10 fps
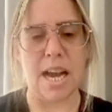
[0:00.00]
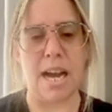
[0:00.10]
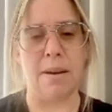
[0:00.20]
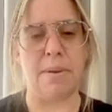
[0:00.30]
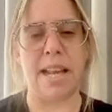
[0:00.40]

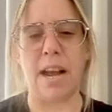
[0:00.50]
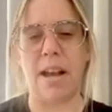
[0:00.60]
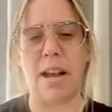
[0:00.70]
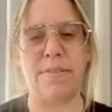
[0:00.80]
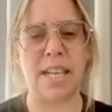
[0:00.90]
And
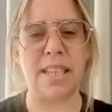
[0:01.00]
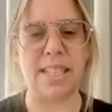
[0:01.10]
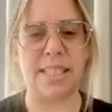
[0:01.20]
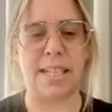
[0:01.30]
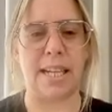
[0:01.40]
I've done
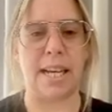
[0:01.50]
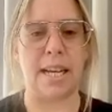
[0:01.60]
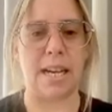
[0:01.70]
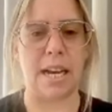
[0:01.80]
this here